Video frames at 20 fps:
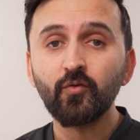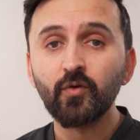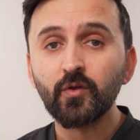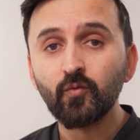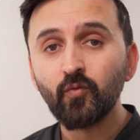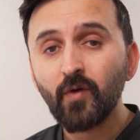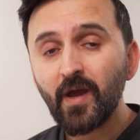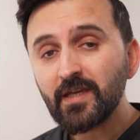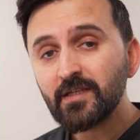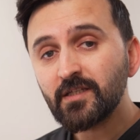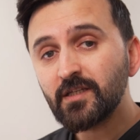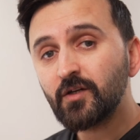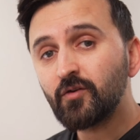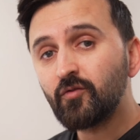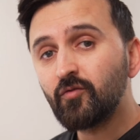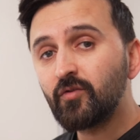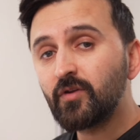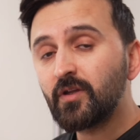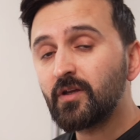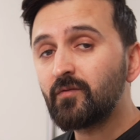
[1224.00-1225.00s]
with YC
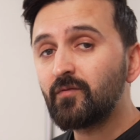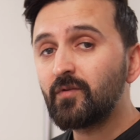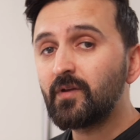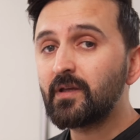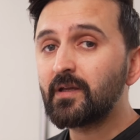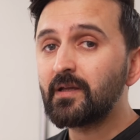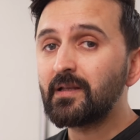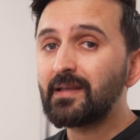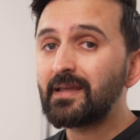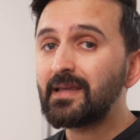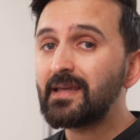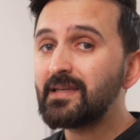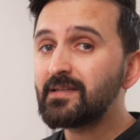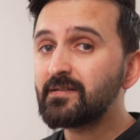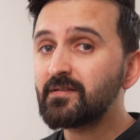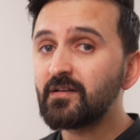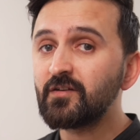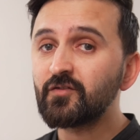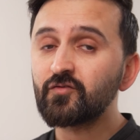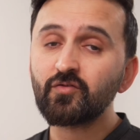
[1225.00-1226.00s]
Onion, we can
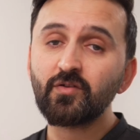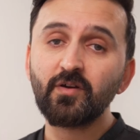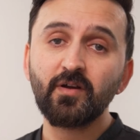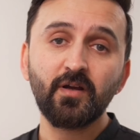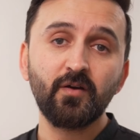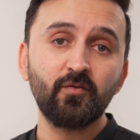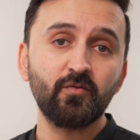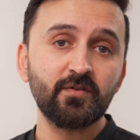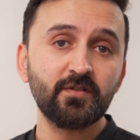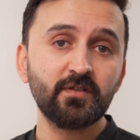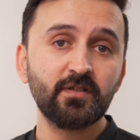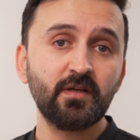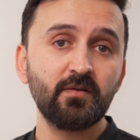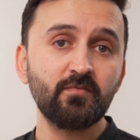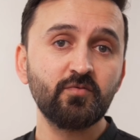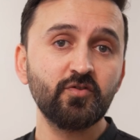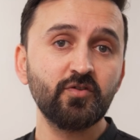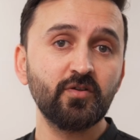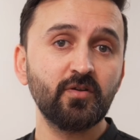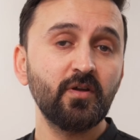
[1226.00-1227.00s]
easily track our
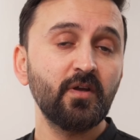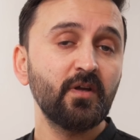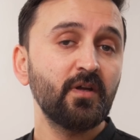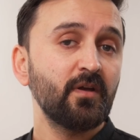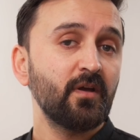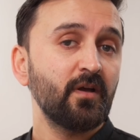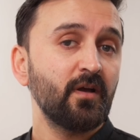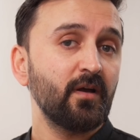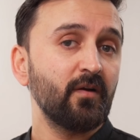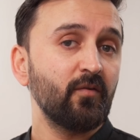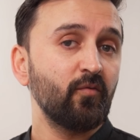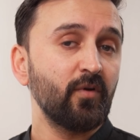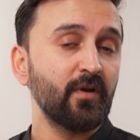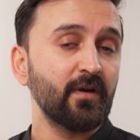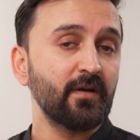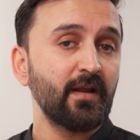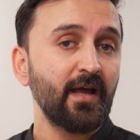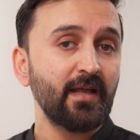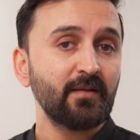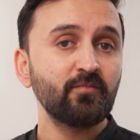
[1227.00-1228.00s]
subject. We are
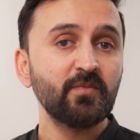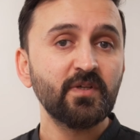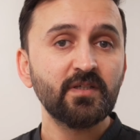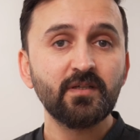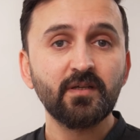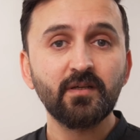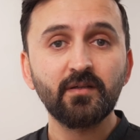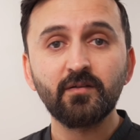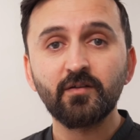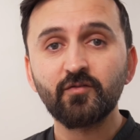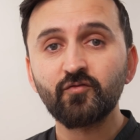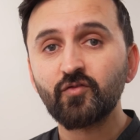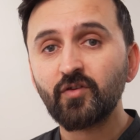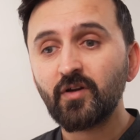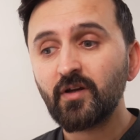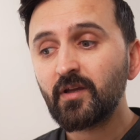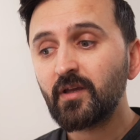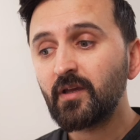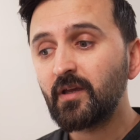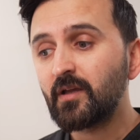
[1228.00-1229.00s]
not missing the
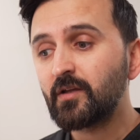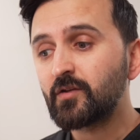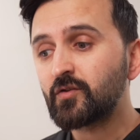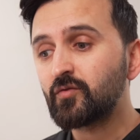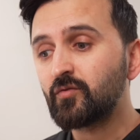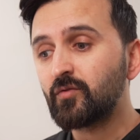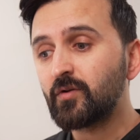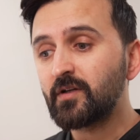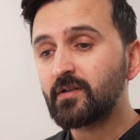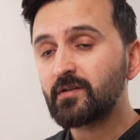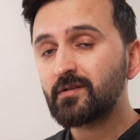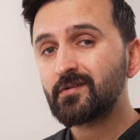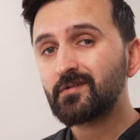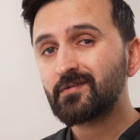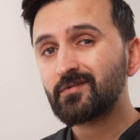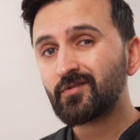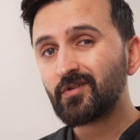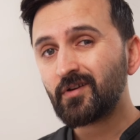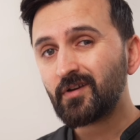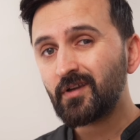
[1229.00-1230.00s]
tracking, so it's
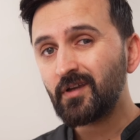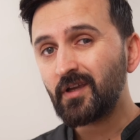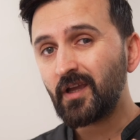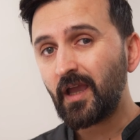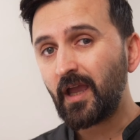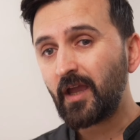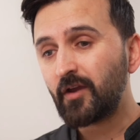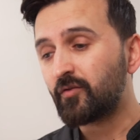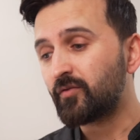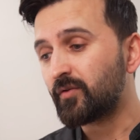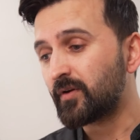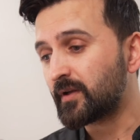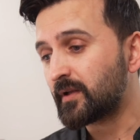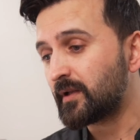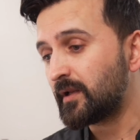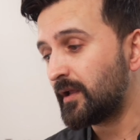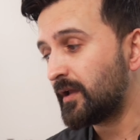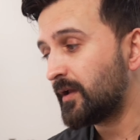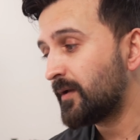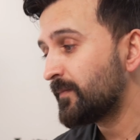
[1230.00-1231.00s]
tracking
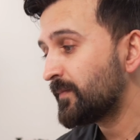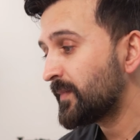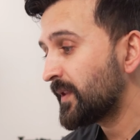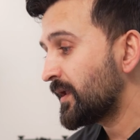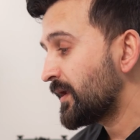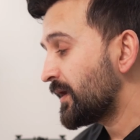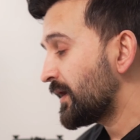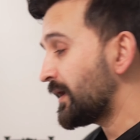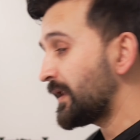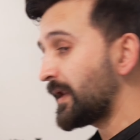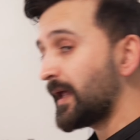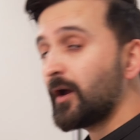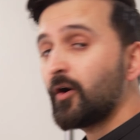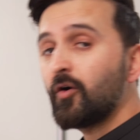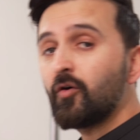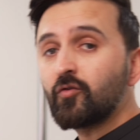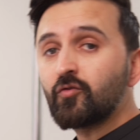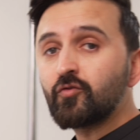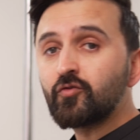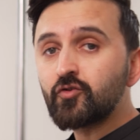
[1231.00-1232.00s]
accurately. And I
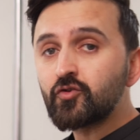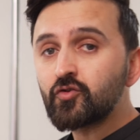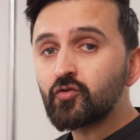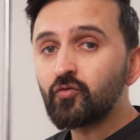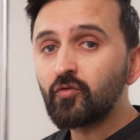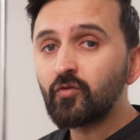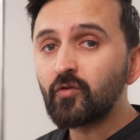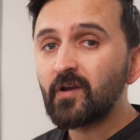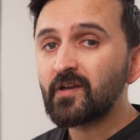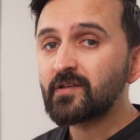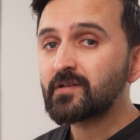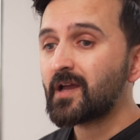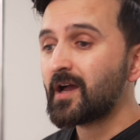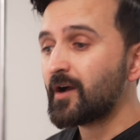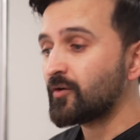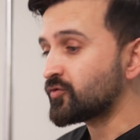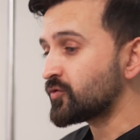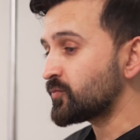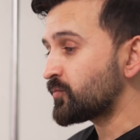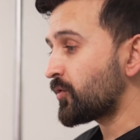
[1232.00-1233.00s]
already show you guys
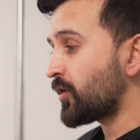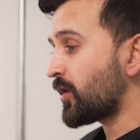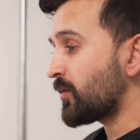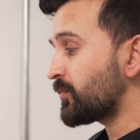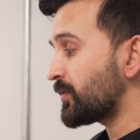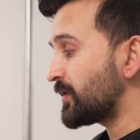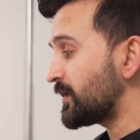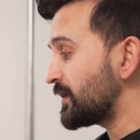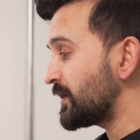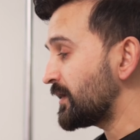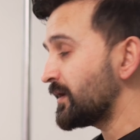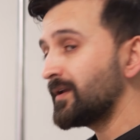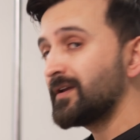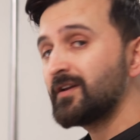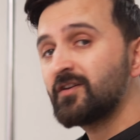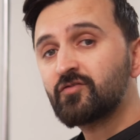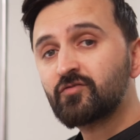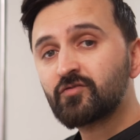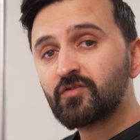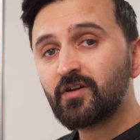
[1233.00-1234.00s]
how to properly
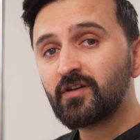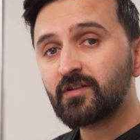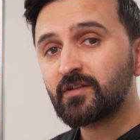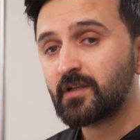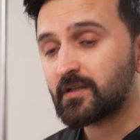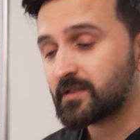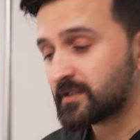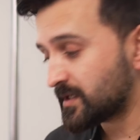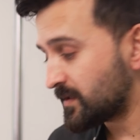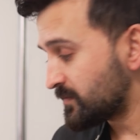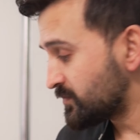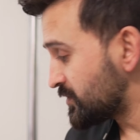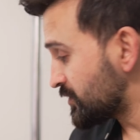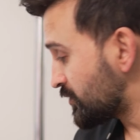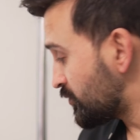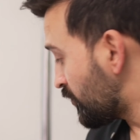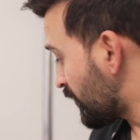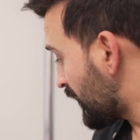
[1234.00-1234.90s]
track the subject